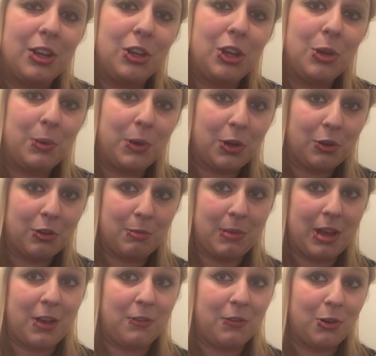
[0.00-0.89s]
QER
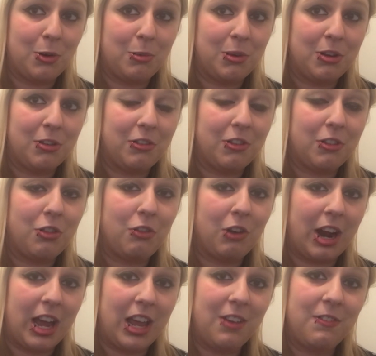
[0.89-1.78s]
Emetophobia and
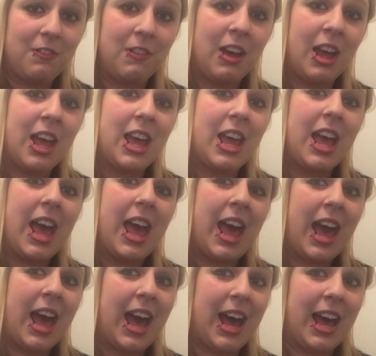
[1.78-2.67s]
Thrive
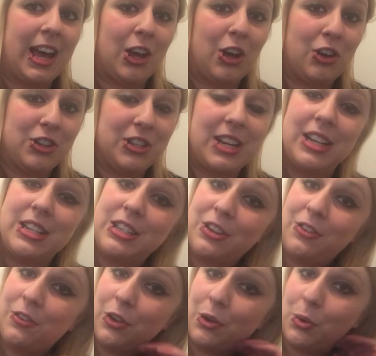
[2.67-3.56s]
and
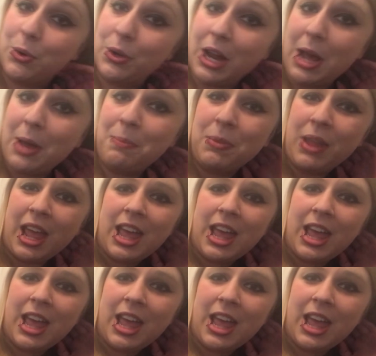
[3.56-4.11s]
contacted Fiona.